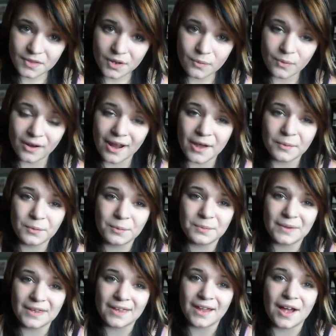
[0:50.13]
where I will
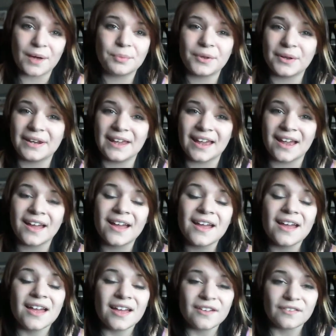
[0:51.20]
be uploading
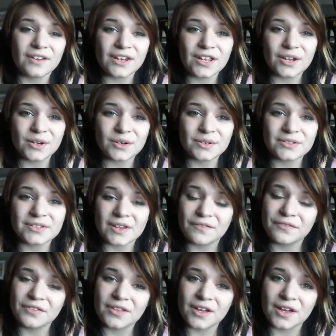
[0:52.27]
videos of
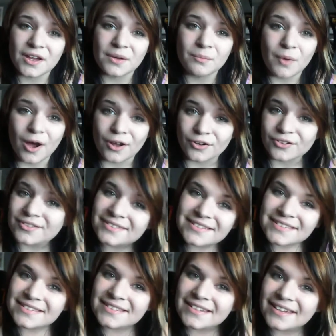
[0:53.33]
the models
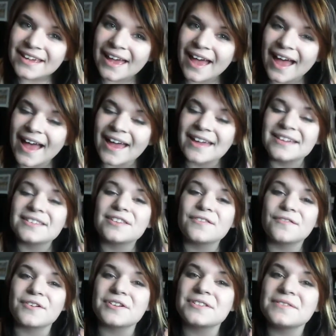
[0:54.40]
and the
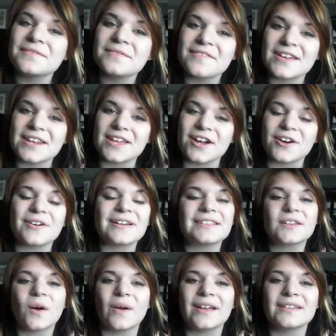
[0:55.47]
first video is
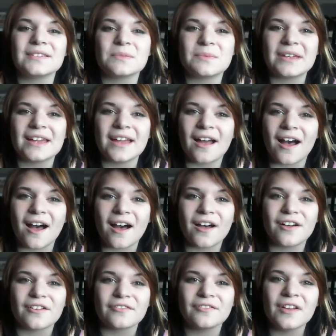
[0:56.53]
going to be
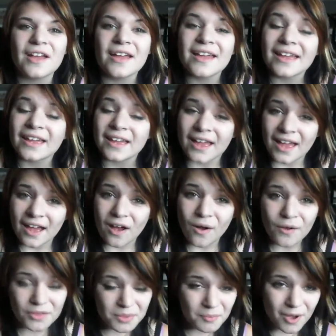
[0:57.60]
of
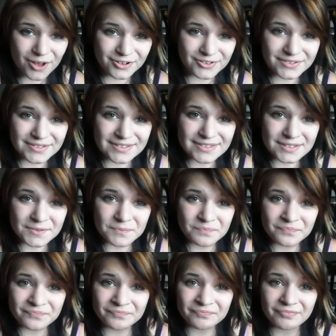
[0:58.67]
all the models,
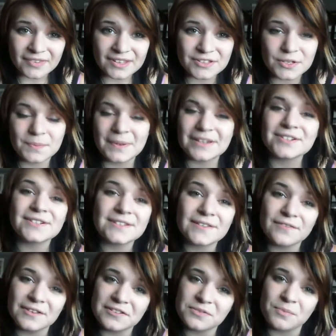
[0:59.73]
two pictures of
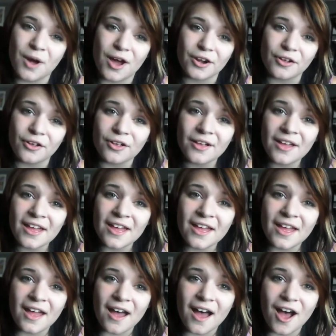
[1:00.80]
each model.
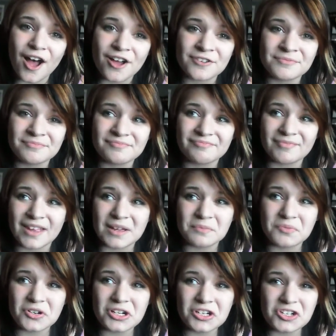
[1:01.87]
Um, I'm
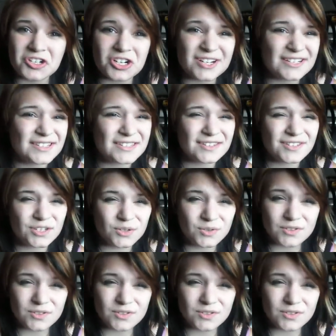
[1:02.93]
pretty sure it's two